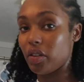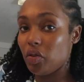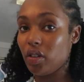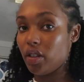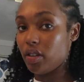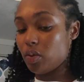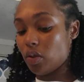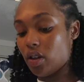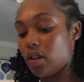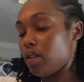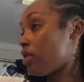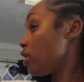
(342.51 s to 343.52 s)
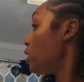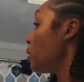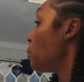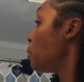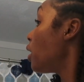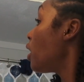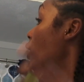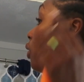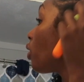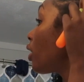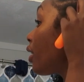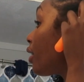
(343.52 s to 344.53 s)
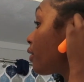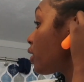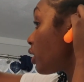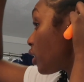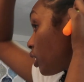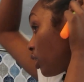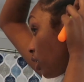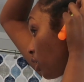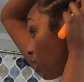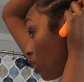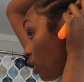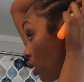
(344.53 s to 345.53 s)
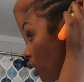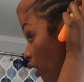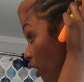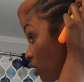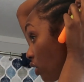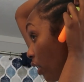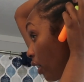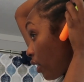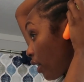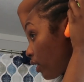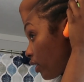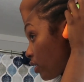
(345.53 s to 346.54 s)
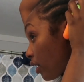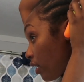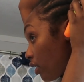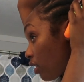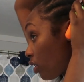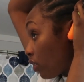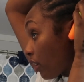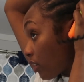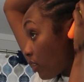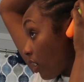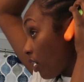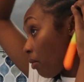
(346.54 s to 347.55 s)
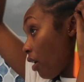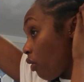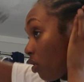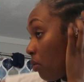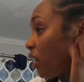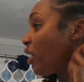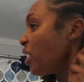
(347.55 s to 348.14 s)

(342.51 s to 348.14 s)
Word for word: doing it this way, honestly. But whatever. I tried it. At least I know next time I won't be